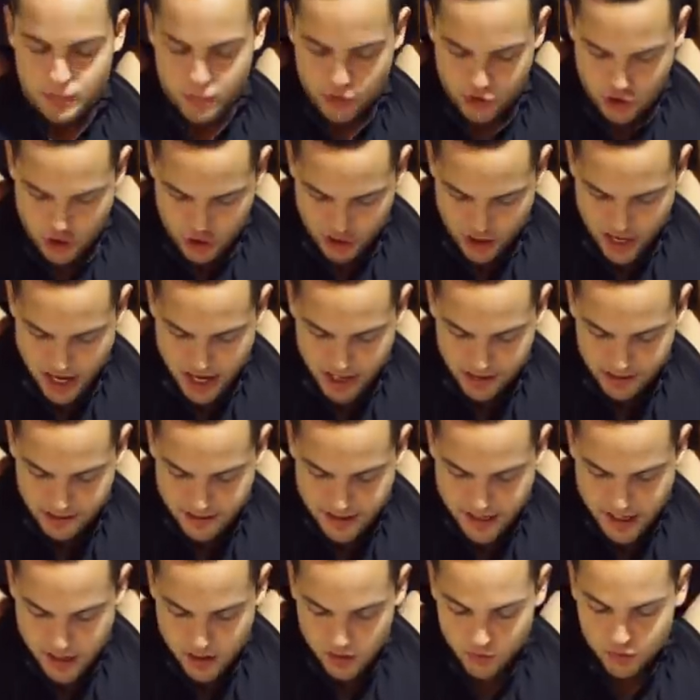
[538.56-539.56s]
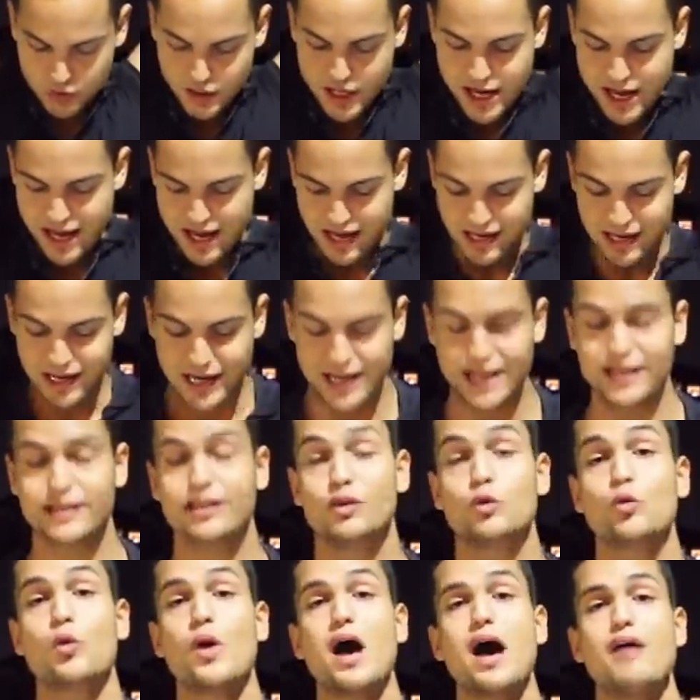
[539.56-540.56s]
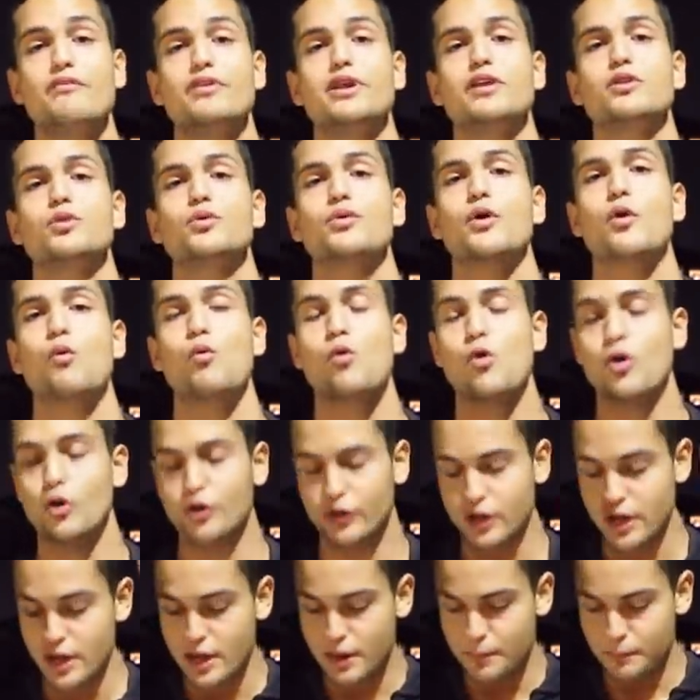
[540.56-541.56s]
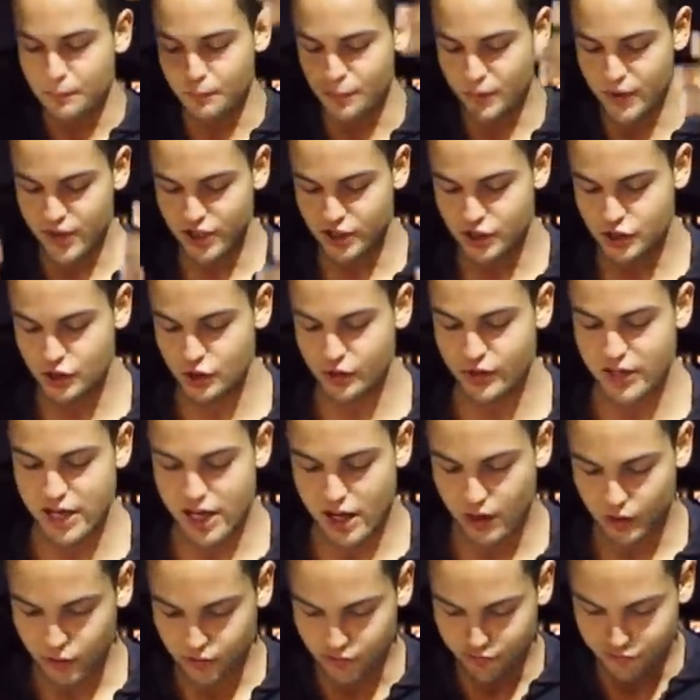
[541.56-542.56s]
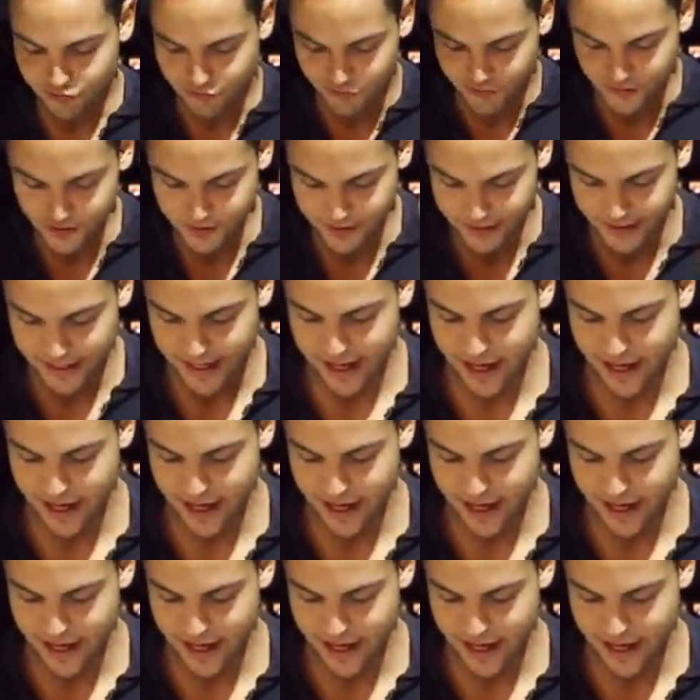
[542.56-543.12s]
put your head down and let gravity do the work. Brings you down feeling